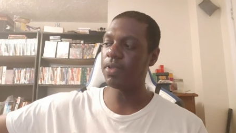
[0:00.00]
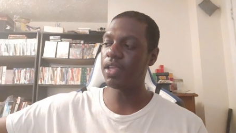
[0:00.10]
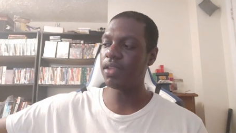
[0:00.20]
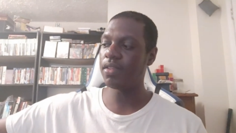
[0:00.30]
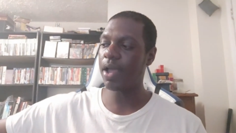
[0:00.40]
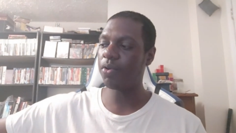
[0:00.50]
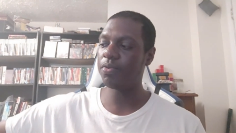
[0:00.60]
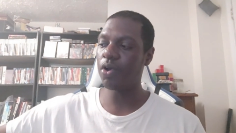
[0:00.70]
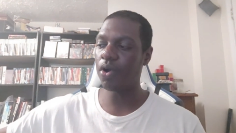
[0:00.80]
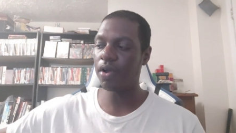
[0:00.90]
be that
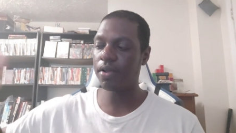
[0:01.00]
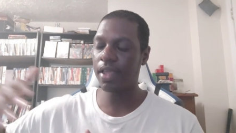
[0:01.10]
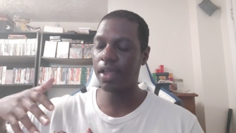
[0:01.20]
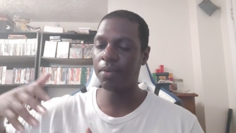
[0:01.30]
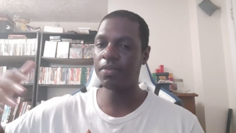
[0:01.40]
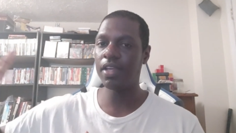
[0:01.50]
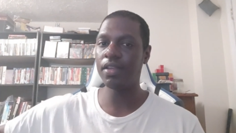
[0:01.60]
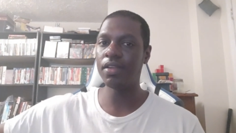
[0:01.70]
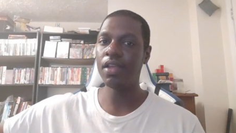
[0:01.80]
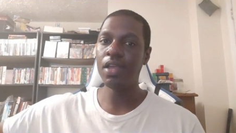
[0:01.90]
would go get
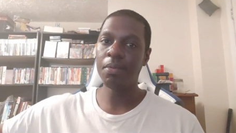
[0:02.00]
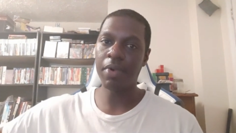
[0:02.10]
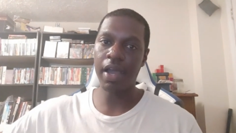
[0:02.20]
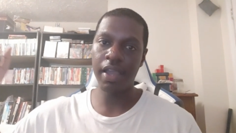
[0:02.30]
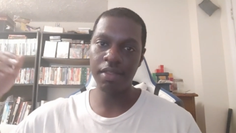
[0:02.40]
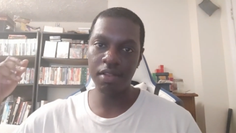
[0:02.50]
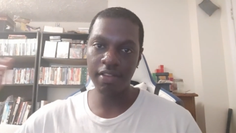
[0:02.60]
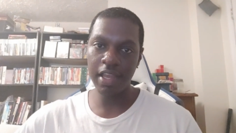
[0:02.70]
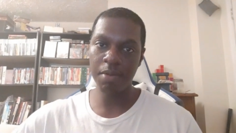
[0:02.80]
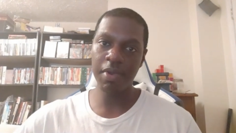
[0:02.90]
updated by the
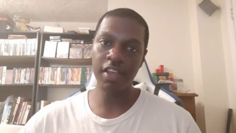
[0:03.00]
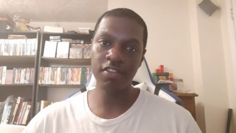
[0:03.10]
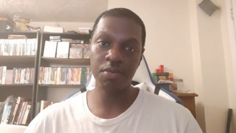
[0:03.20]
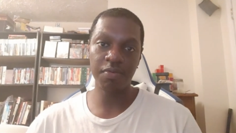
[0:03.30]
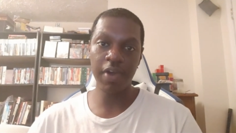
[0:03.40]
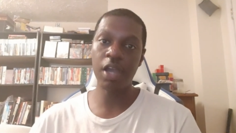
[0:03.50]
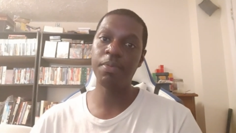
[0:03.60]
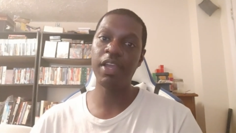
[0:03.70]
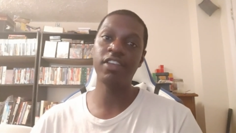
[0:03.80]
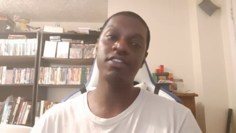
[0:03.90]
database
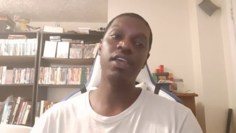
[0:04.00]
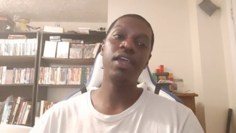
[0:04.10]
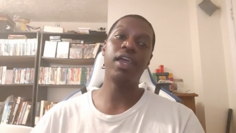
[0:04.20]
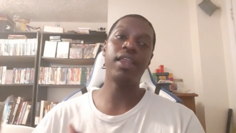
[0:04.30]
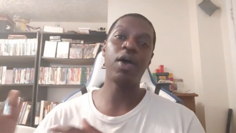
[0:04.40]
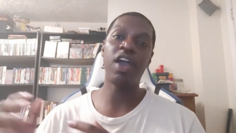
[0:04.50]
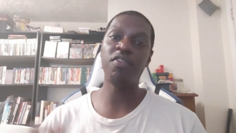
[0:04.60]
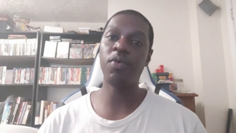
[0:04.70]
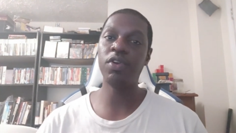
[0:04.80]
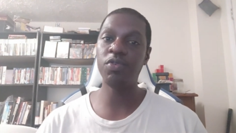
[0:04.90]
Firebase, and now
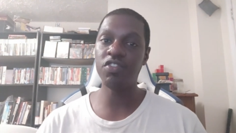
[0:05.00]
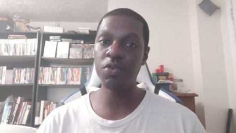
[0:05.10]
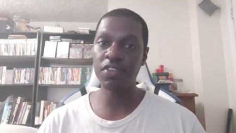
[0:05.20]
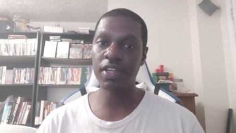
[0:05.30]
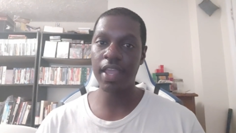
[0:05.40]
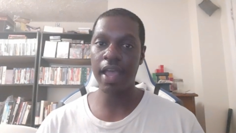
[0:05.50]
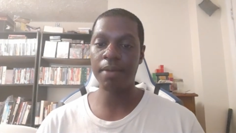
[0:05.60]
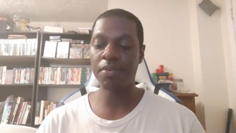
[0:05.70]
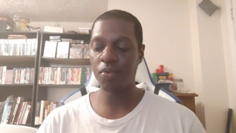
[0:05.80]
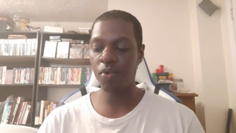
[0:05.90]
everyone who's using the
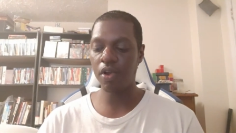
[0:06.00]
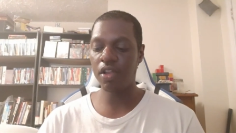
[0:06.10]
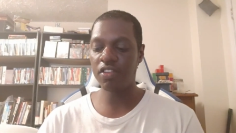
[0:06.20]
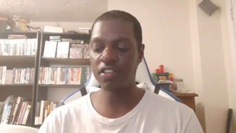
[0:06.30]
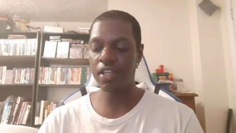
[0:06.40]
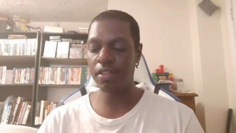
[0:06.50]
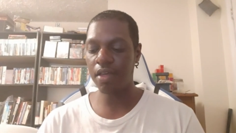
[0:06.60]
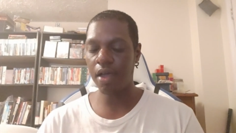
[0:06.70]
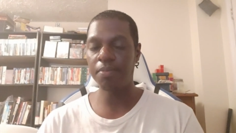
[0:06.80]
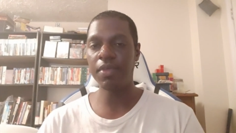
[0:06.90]
app would see
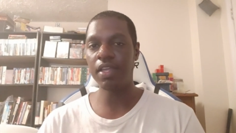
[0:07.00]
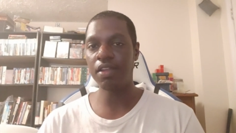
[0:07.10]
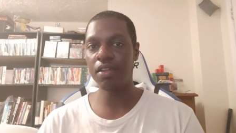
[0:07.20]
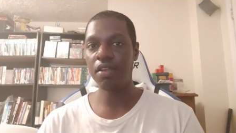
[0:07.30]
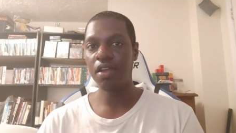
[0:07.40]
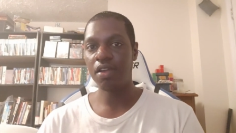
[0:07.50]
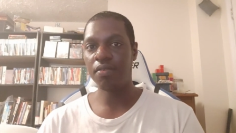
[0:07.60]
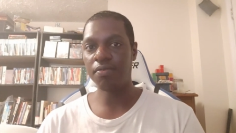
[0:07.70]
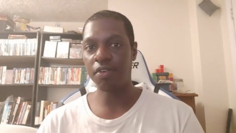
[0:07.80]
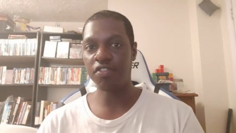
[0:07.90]
the updated
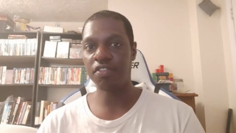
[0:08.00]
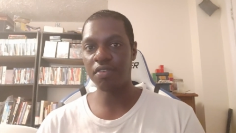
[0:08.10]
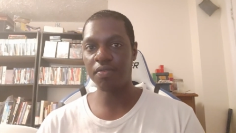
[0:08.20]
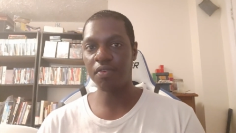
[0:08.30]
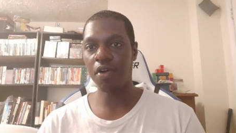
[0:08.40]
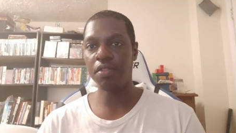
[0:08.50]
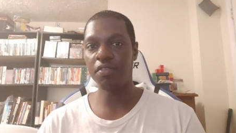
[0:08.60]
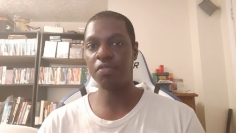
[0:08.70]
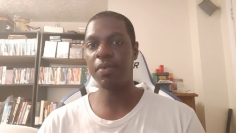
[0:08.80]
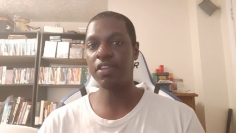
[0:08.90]
versions of all
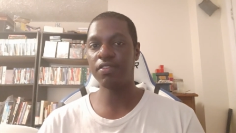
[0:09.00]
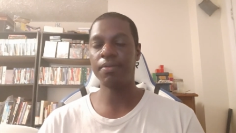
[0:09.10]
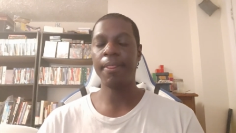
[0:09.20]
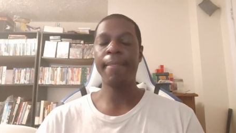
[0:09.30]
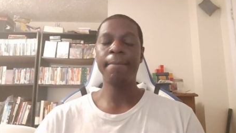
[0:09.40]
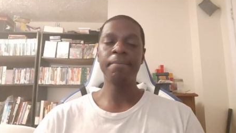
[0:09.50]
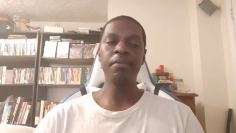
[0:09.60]
the information.